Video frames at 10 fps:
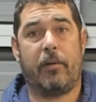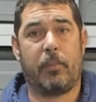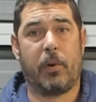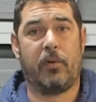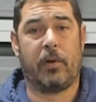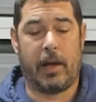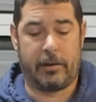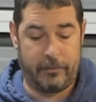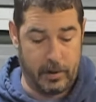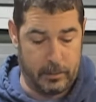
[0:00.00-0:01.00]
ProSelect
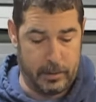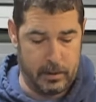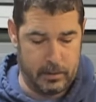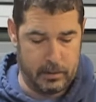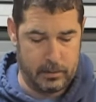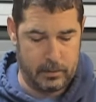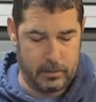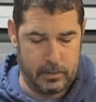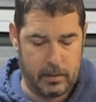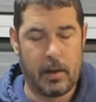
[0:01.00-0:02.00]
filament.
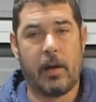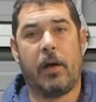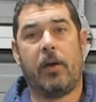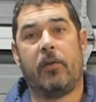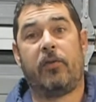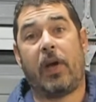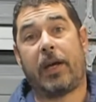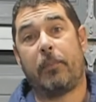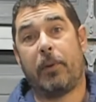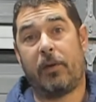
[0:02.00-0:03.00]

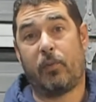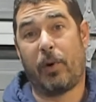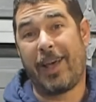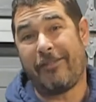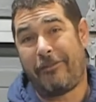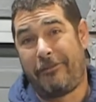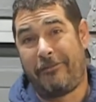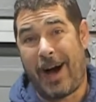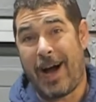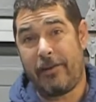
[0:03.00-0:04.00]
Second place will get
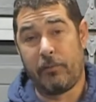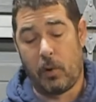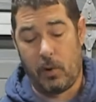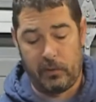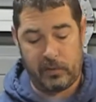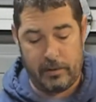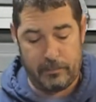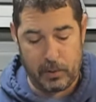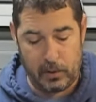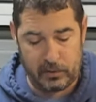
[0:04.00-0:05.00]
five rolls of
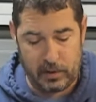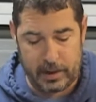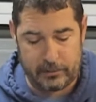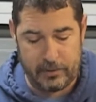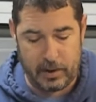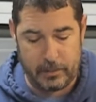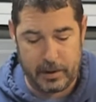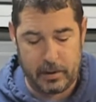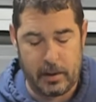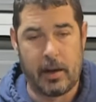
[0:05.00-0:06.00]
ProSelect
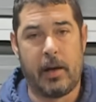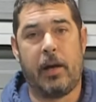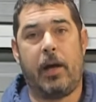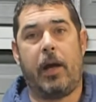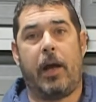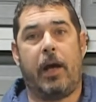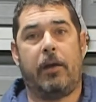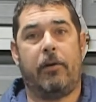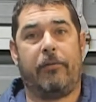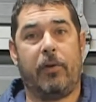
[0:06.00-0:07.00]
filament. And
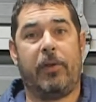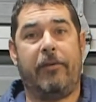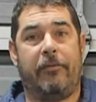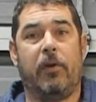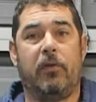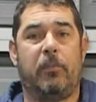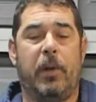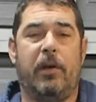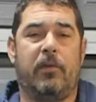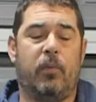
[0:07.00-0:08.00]
for the first
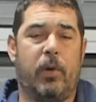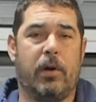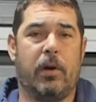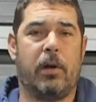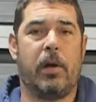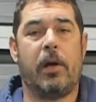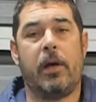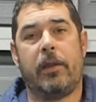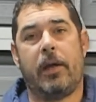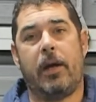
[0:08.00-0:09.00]
place winner,
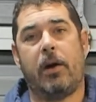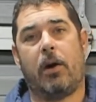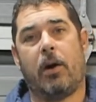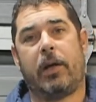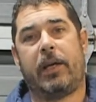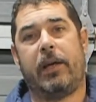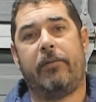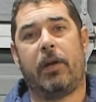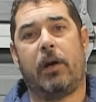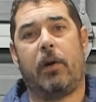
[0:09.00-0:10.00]
they are
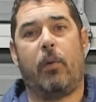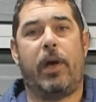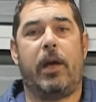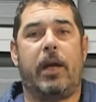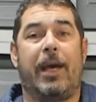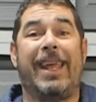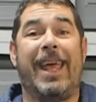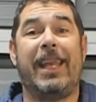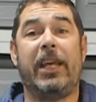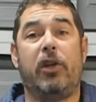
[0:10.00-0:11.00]
giving away an
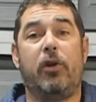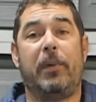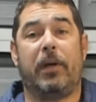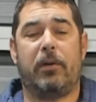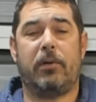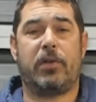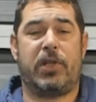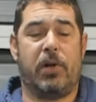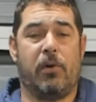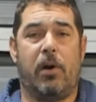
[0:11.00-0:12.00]
Anycubic
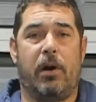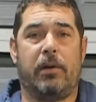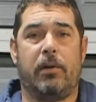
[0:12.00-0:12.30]
Chiron.